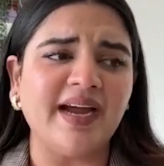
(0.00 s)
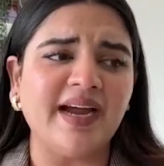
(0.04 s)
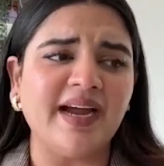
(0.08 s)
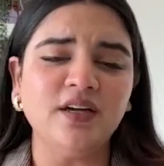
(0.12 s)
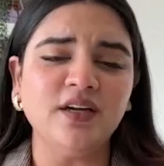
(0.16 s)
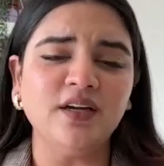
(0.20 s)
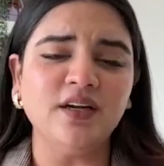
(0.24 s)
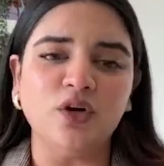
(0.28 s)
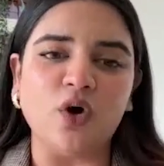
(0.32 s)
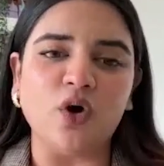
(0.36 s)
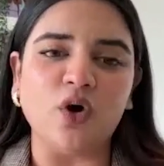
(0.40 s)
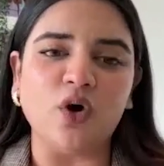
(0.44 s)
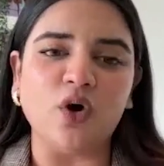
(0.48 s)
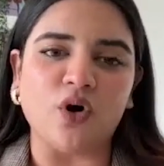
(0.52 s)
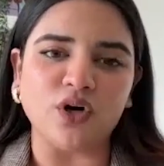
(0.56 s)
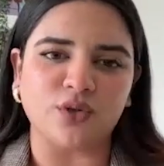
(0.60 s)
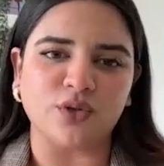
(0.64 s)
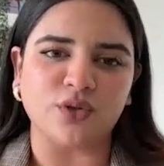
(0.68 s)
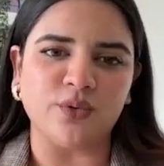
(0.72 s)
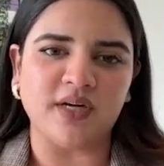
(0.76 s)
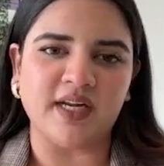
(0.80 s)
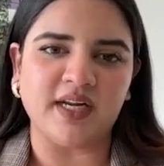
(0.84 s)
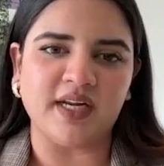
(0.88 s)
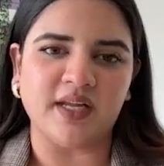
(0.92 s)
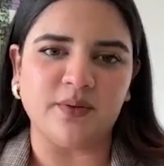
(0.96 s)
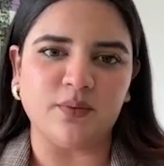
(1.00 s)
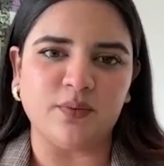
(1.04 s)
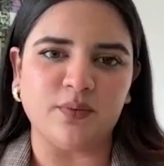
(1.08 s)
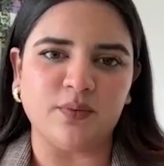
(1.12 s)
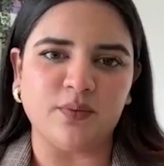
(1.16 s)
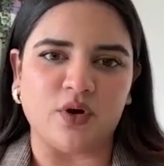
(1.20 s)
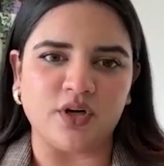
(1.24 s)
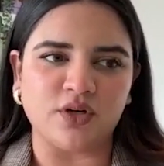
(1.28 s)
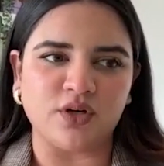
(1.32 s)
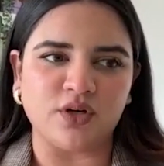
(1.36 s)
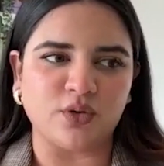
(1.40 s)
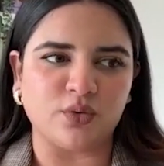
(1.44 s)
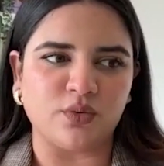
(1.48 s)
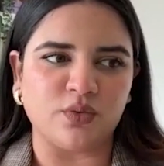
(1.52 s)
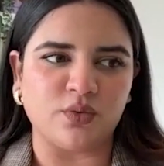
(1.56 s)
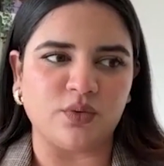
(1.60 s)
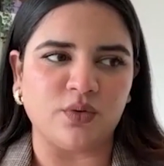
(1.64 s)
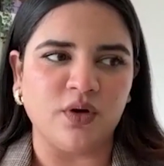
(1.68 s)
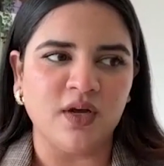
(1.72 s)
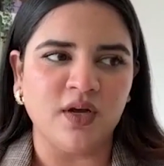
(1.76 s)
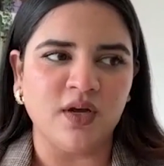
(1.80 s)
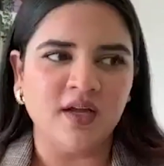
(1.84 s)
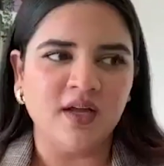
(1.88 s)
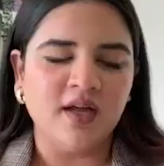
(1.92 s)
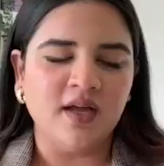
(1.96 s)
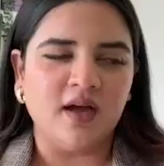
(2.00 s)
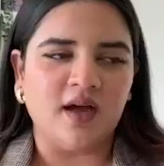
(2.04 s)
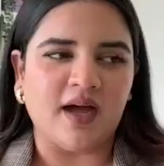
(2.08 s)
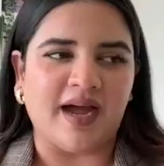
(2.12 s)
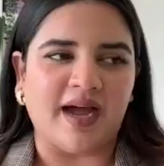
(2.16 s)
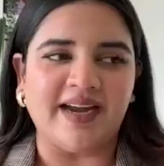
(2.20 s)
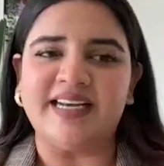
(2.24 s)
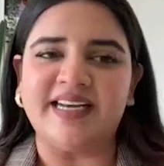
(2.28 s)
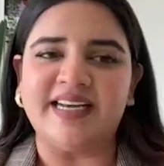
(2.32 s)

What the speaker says: want to I never wanted to